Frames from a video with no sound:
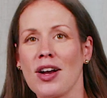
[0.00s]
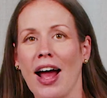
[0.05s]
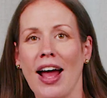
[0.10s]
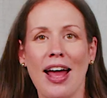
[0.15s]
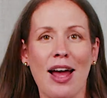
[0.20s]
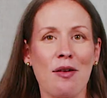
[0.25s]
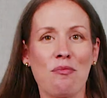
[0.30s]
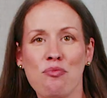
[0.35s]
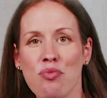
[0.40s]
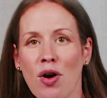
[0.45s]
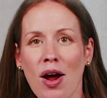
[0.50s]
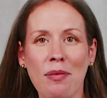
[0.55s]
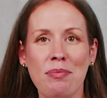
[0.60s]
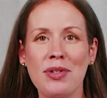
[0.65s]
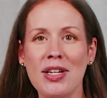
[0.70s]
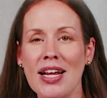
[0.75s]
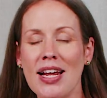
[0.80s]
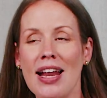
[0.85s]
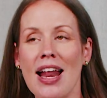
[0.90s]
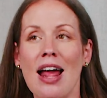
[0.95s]
I had
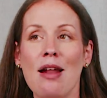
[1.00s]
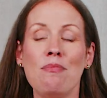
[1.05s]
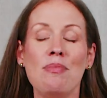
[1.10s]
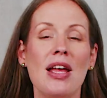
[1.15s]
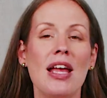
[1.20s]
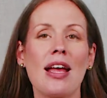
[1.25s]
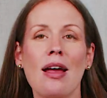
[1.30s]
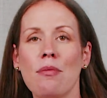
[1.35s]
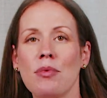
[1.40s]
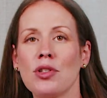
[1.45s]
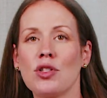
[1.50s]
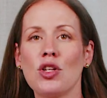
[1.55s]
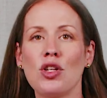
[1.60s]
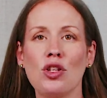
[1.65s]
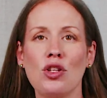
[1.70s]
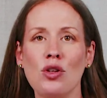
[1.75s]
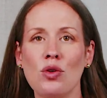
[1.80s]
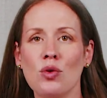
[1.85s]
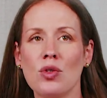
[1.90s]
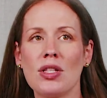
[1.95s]
prepped it, and being able to
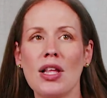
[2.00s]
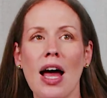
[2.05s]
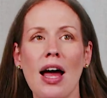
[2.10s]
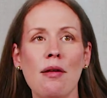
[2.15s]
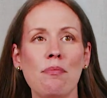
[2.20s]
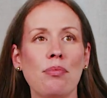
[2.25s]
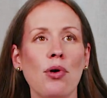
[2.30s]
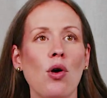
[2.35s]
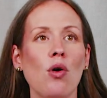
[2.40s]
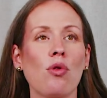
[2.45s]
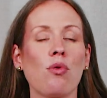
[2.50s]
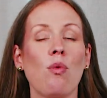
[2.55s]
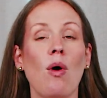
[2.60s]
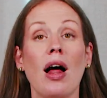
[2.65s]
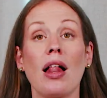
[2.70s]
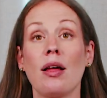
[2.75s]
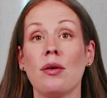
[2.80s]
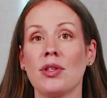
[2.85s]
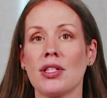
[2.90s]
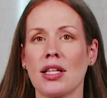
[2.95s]
use that both
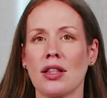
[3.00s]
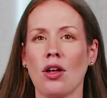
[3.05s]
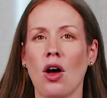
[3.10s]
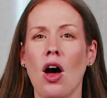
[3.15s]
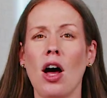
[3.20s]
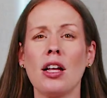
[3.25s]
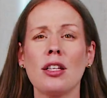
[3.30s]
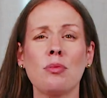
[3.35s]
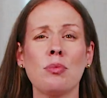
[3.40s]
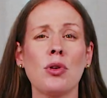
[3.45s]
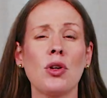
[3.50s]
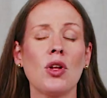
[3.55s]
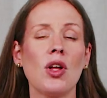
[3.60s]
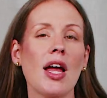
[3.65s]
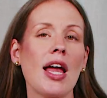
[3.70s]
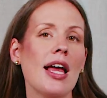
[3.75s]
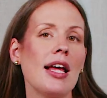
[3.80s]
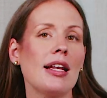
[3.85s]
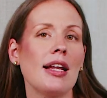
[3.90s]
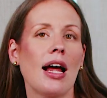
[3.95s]
while I was at the hospital
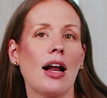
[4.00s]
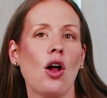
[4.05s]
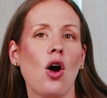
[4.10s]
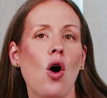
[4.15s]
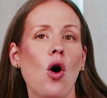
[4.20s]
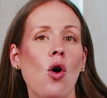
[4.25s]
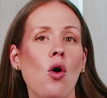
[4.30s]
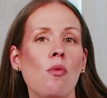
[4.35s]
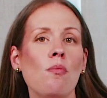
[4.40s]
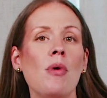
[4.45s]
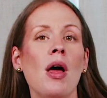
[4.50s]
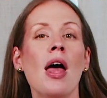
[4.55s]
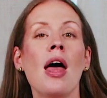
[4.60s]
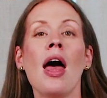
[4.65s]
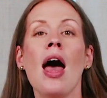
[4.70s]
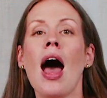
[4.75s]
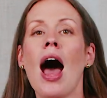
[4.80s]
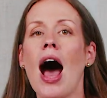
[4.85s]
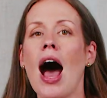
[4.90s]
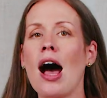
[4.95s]
and at home
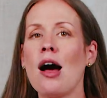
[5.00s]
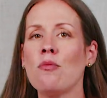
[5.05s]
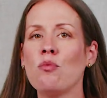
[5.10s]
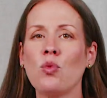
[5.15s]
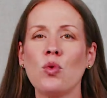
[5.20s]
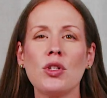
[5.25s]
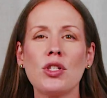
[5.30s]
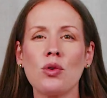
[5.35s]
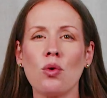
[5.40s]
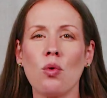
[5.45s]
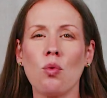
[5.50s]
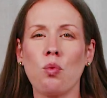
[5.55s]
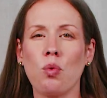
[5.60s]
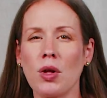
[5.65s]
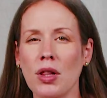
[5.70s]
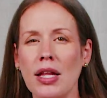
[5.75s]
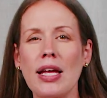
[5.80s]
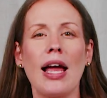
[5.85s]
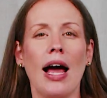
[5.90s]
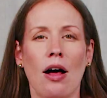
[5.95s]
was
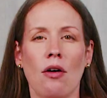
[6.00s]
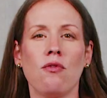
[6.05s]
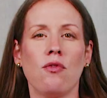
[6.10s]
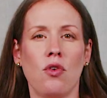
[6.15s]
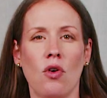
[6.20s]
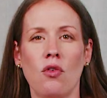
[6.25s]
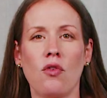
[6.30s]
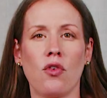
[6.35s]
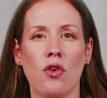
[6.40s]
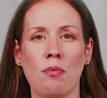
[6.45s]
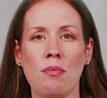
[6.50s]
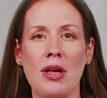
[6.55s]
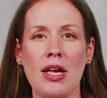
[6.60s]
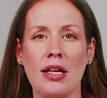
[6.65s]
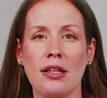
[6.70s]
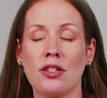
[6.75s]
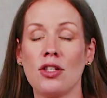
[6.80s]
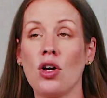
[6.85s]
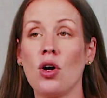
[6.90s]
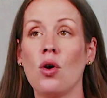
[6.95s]
really helpful for me.
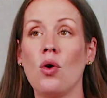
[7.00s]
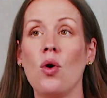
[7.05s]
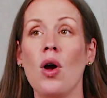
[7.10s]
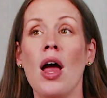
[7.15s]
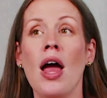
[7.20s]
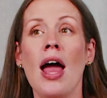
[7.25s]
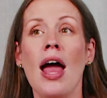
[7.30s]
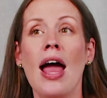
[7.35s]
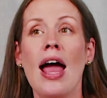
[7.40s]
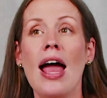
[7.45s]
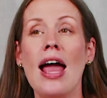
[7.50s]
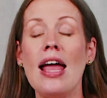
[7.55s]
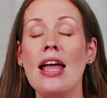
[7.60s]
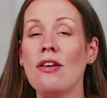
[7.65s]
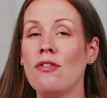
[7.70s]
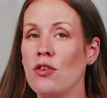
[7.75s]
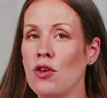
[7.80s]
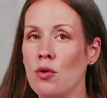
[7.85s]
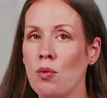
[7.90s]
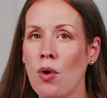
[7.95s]
So
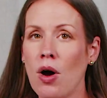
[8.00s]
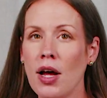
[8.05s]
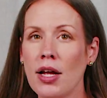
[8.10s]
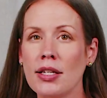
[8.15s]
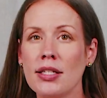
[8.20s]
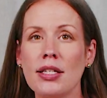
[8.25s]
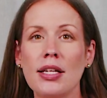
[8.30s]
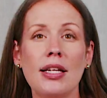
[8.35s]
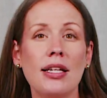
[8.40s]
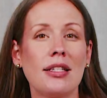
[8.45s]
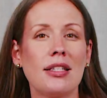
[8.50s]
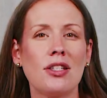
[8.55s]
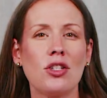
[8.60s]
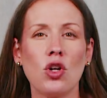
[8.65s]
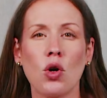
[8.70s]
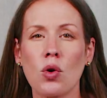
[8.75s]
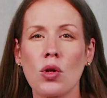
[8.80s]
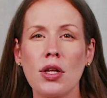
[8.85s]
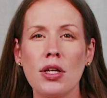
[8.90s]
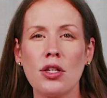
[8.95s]
if you want, it's
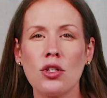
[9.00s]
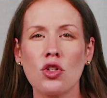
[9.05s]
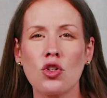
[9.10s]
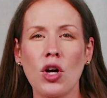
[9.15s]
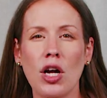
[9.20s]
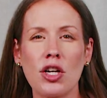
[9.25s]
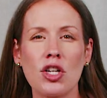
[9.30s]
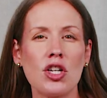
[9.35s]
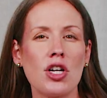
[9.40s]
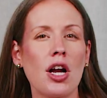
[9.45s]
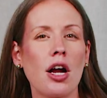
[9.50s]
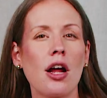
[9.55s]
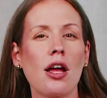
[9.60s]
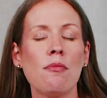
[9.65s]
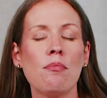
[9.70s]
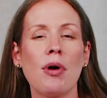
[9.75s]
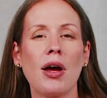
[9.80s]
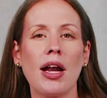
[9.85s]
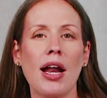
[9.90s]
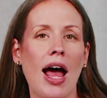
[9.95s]
totally discretionary,
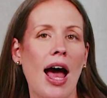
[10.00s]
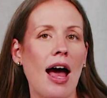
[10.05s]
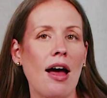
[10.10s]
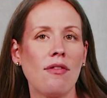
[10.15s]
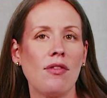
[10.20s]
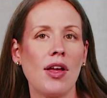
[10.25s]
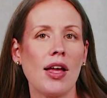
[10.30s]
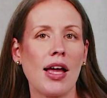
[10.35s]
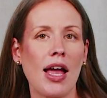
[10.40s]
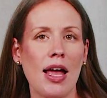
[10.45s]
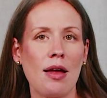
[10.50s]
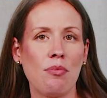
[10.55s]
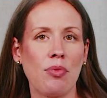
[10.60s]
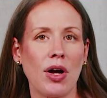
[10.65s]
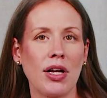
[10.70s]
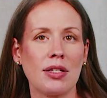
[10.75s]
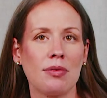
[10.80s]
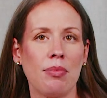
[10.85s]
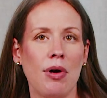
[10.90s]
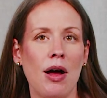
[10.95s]
but having a
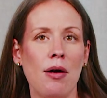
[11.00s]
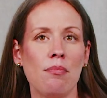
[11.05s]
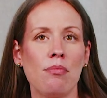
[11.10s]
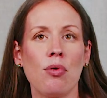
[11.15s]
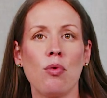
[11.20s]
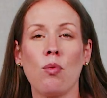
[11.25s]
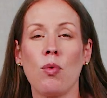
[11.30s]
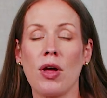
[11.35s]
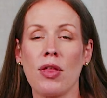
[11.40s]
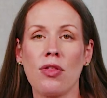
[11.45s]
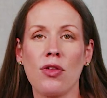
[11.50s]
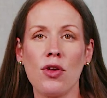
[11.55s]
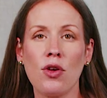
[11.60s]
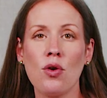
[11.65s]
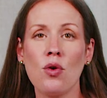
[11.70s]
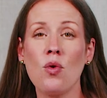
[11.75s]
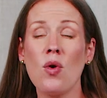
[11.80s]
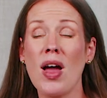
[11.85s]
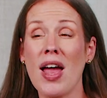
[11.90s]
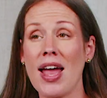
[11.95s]
breast pump with
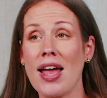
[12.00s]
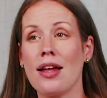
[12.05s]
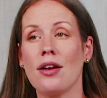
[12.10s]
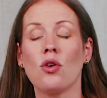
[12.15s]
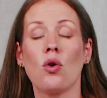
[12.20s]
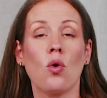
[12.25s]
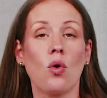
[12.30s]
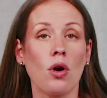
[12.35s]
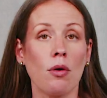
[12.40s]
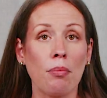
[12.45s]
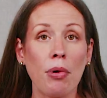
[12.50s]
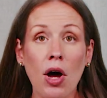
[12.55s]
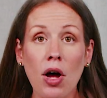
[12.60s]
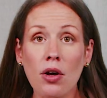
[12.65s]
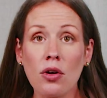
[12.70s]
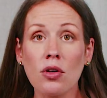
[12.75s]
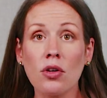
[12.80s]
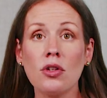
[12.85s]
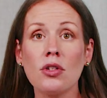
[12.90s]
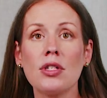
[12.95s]
you and or
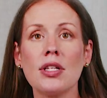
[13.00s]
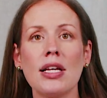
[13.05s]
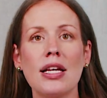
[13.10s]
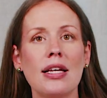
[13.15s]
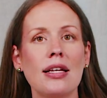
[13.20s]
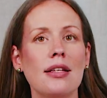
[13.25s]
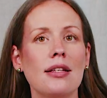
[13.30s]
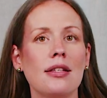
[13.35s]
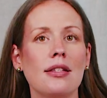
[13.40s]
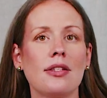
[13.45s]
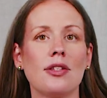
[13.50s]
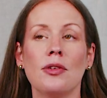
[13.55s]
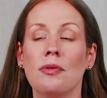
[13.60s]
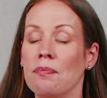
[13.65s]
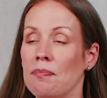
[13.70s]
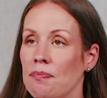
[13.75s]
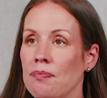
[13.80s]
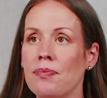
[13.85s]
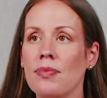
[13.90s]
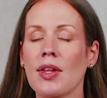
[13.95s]
bottles is
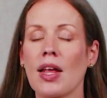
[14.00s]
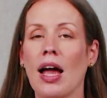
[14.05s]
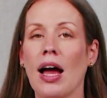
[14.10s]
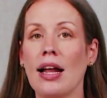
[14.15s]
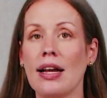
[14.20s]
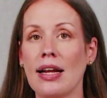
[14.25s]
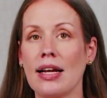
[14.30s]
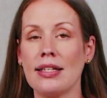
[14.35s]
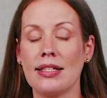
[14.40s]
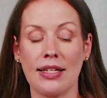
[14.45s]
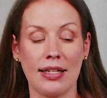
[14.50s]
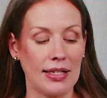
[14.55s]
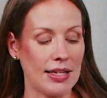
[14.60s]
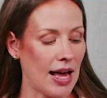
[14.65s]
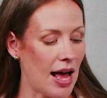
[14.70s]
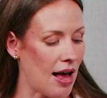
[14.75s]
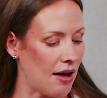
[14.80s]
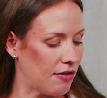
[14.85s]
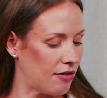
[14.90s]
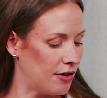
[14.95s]
a nice thing to
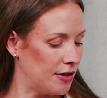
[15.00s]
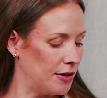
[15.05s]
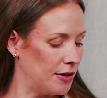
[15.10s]
have.